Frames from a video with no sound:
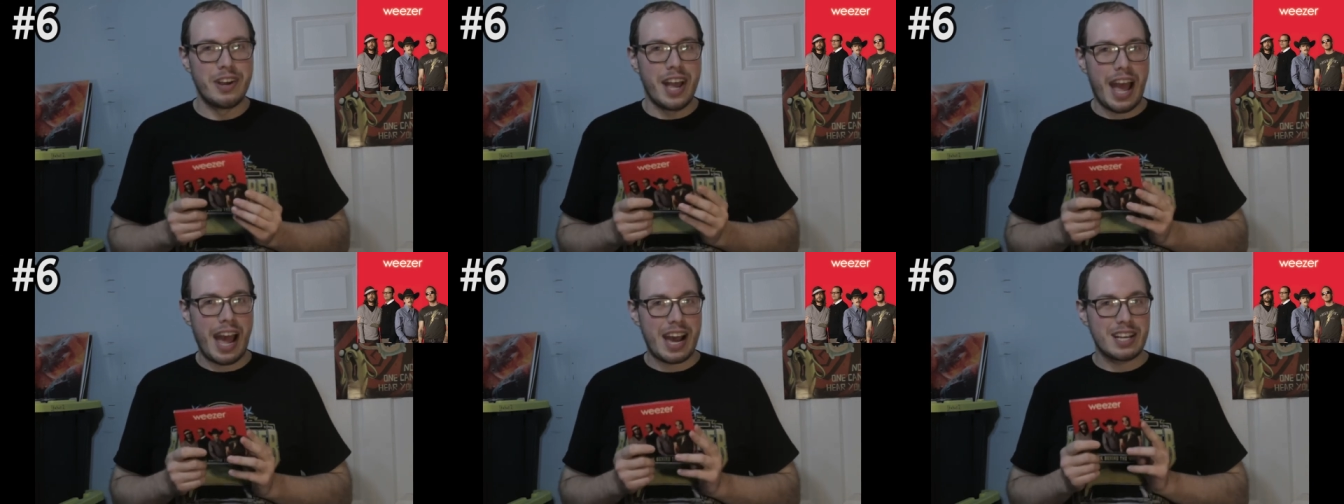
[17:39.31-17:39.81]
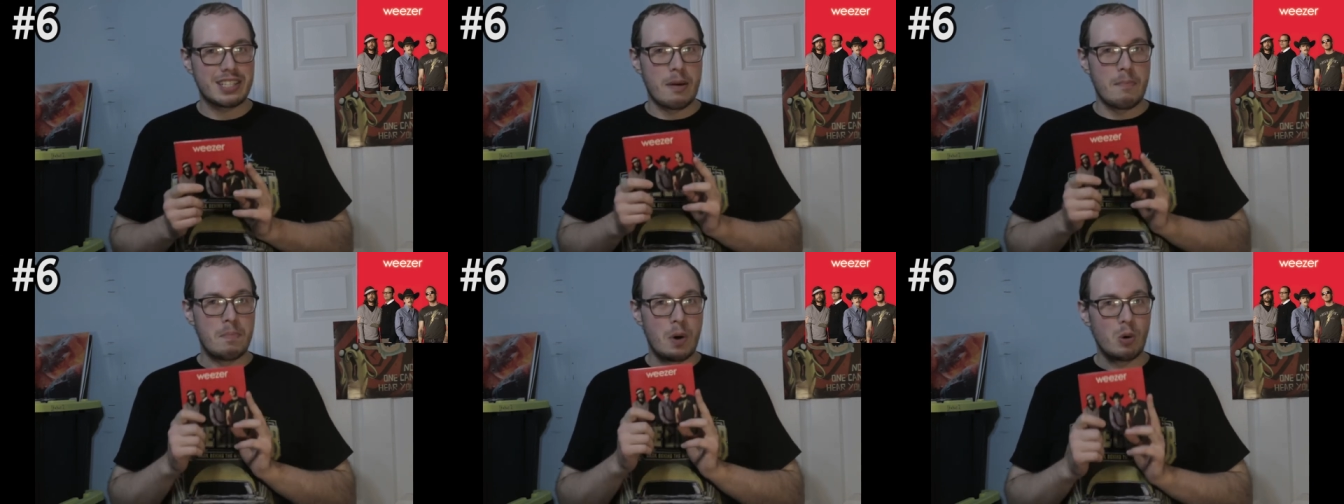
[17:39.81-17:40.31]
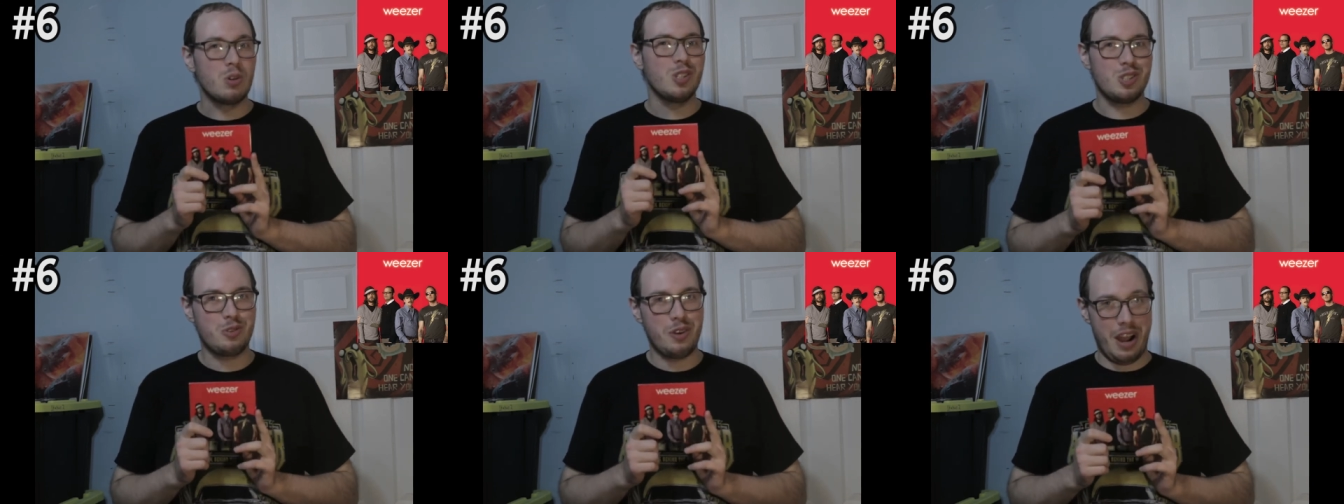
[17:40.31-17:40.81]
has
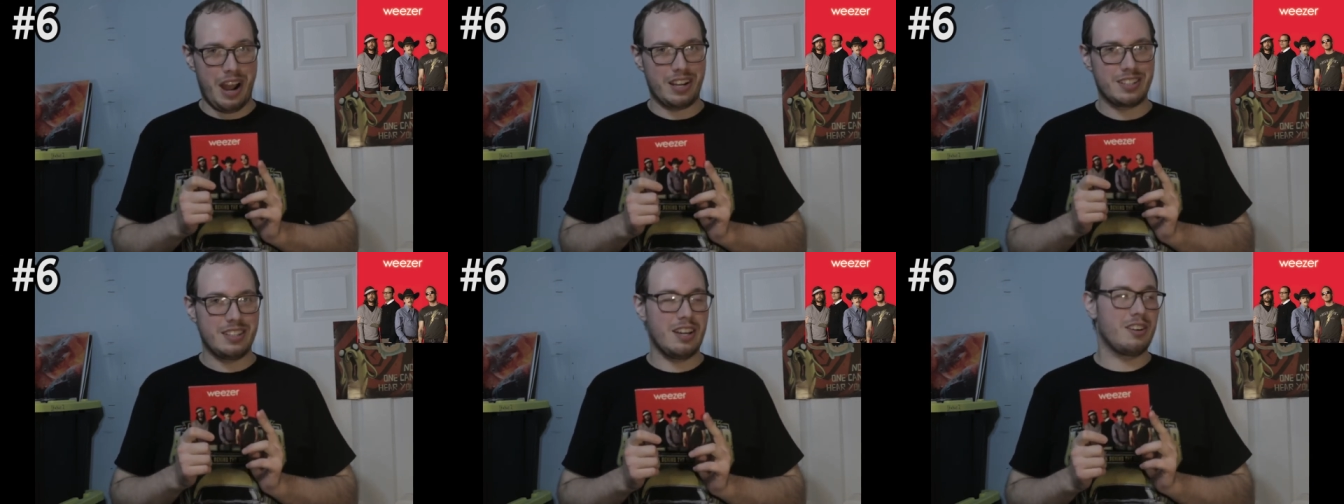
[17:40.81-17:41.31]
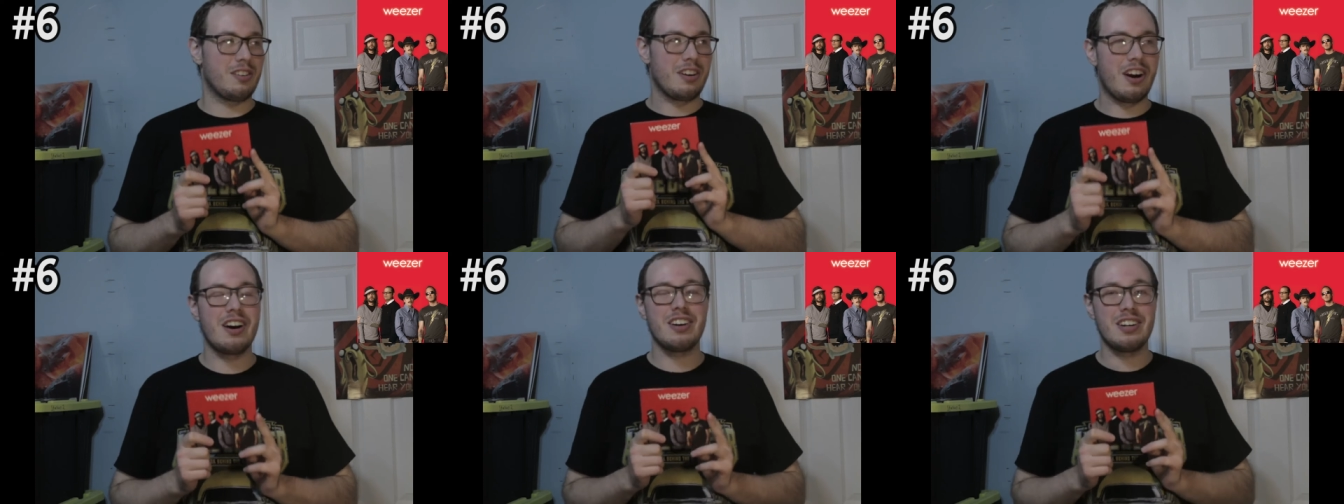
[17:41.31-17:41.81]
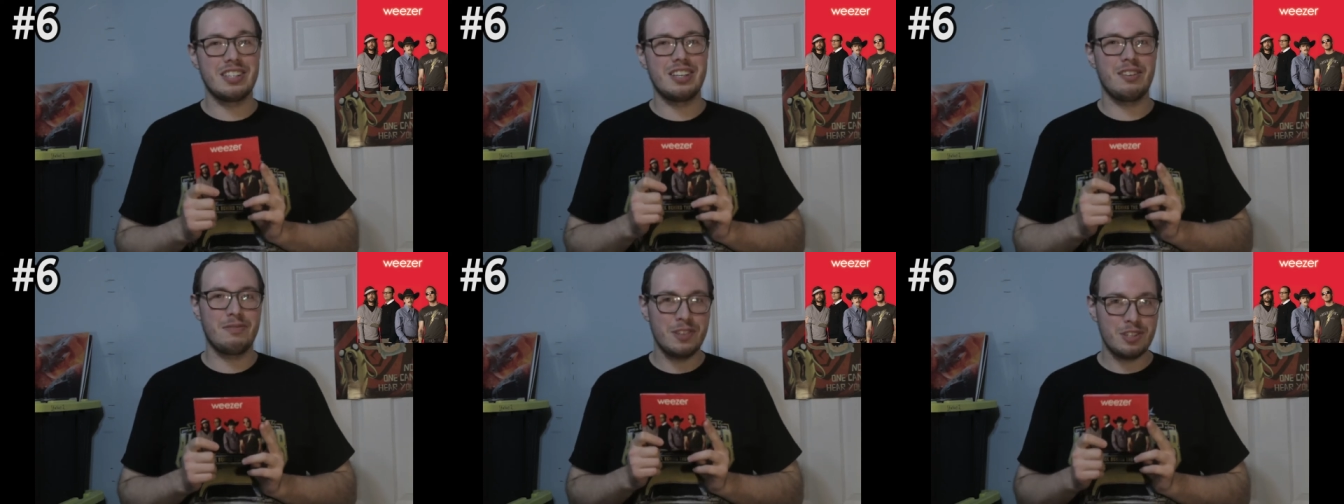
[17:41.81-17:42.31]
bonus tracks that are not on the
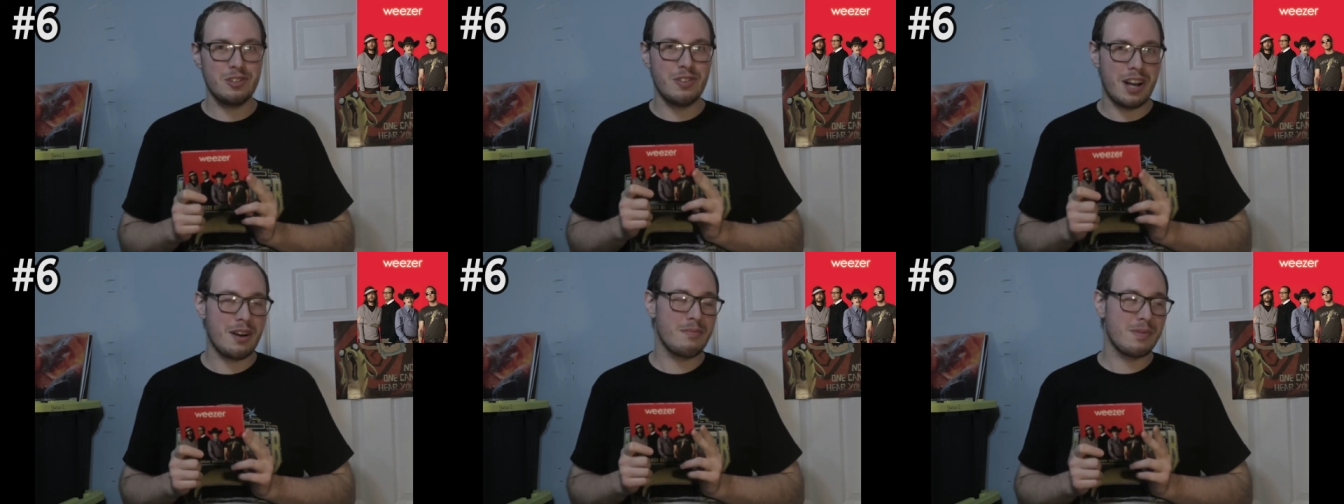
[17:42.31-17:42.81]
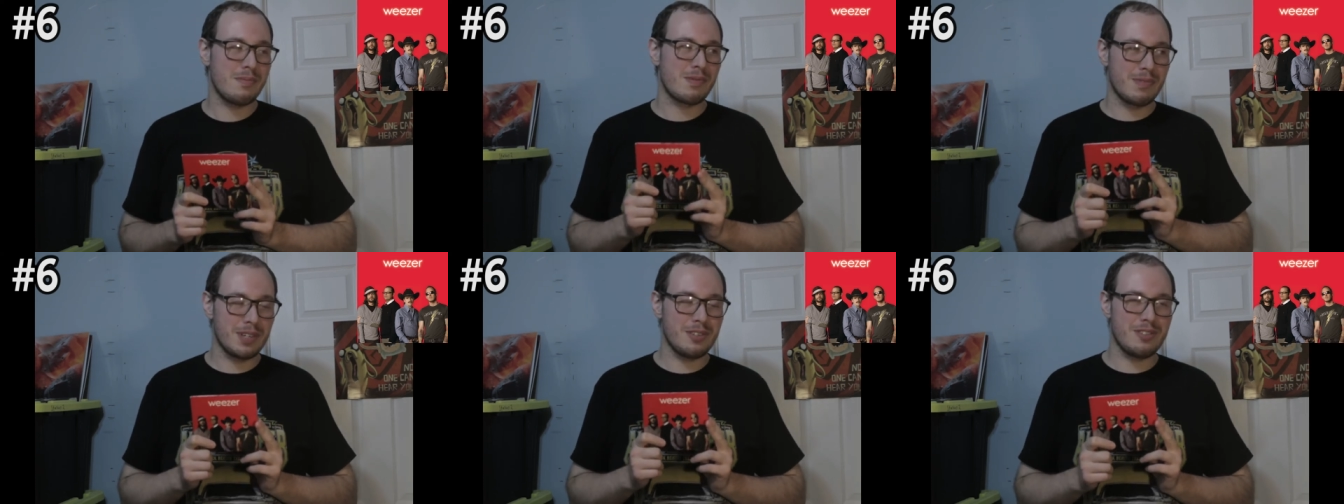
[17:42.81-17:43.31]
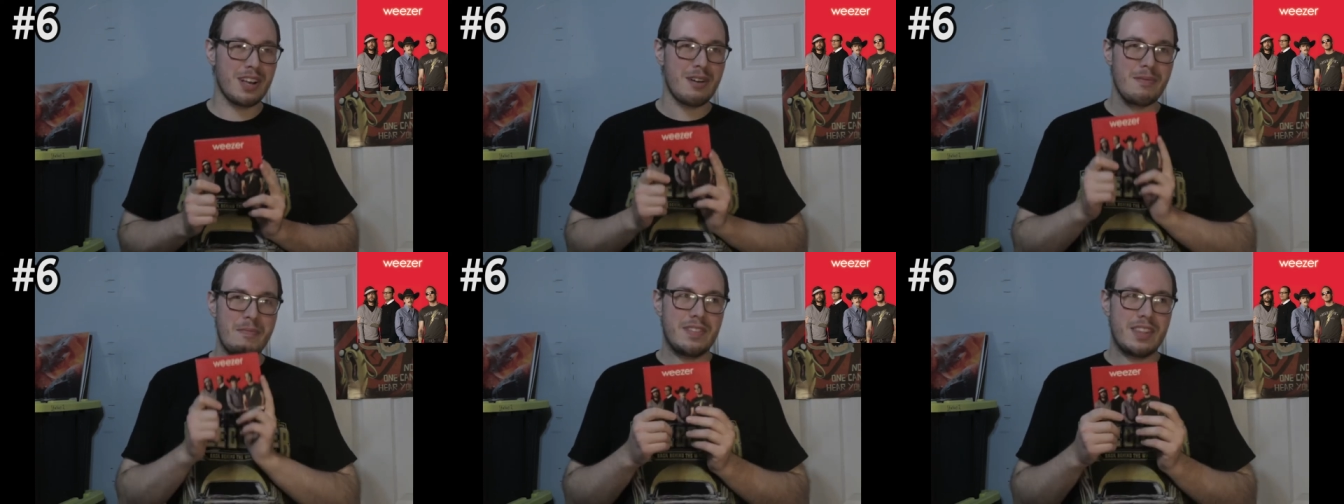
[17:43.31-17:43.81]
official album, original
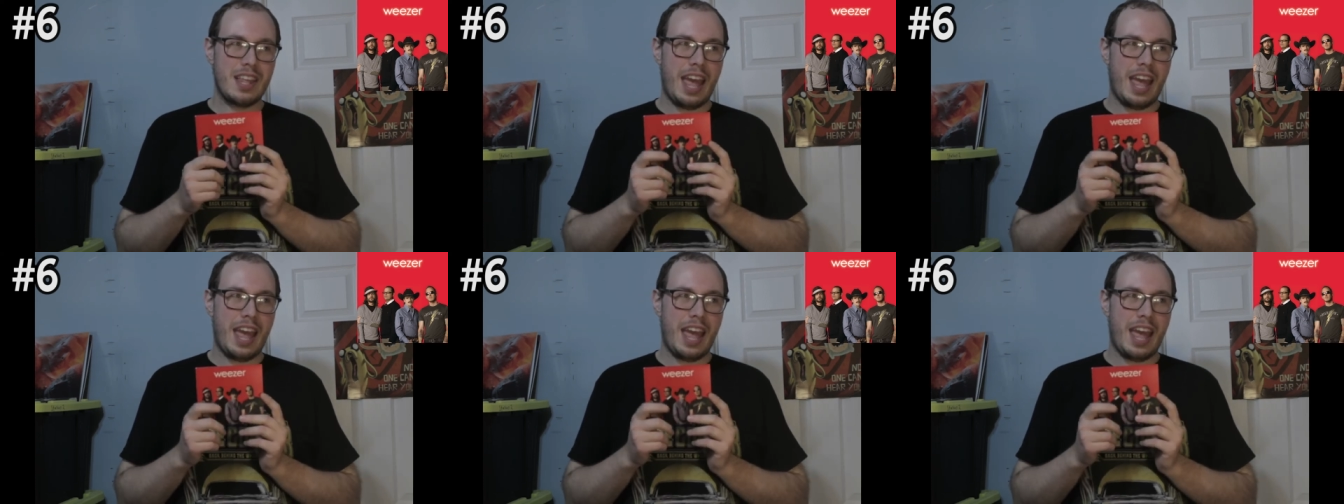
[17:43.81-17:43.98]
album,